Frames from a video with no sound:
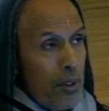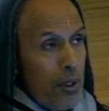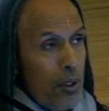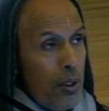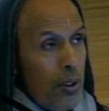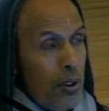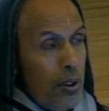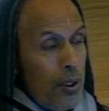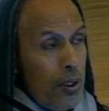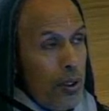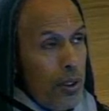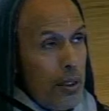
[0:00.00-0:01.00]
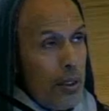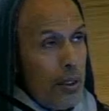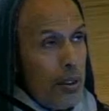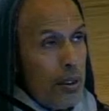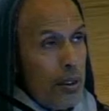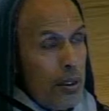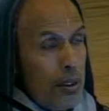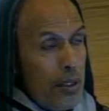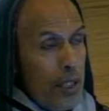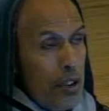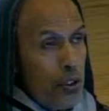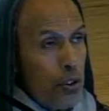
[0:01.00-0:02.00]
So
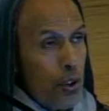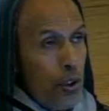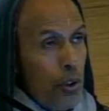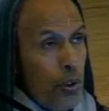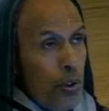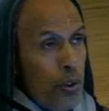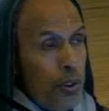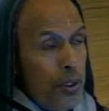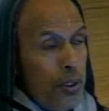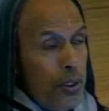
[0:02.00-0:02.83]
he showed